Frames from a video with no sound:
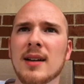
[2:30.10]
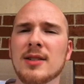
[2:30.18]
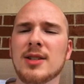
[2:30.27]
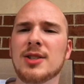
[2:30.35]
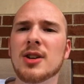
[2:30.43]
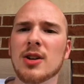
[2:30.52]

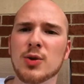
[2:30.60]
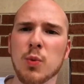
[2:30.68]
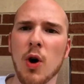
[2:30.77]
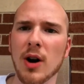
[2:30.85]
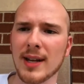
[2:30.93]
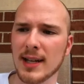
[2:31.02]
As he starts
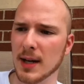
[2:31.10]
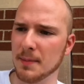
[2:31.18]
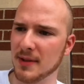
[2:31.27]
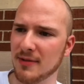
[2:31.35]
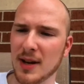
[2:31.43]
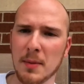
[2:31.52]
walking
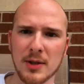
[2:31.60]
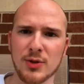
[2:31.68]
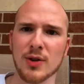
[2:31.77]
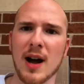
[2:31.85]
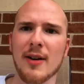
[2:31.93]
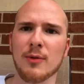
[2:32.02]
up the family
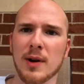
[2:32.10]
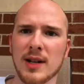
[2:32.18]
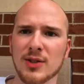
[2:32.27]
driveway,